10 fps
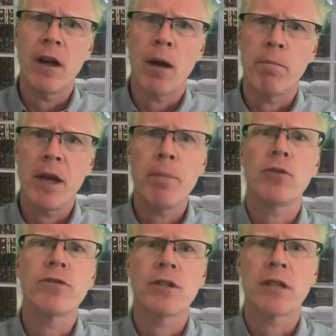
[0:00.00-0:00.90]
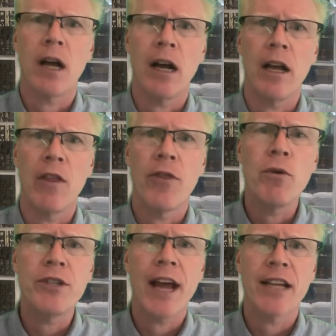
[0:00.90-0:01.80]
um, people's uh,
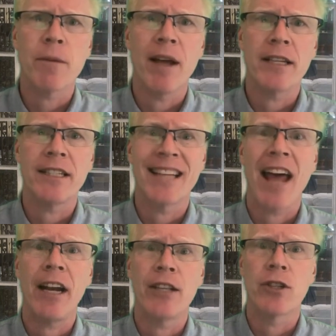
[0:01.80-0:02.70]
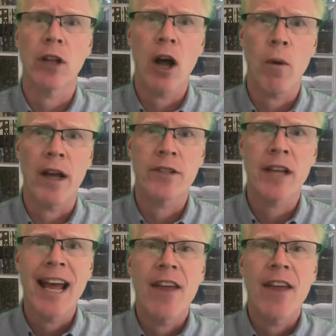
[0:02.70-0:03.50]
enthusiasm is at its lowest,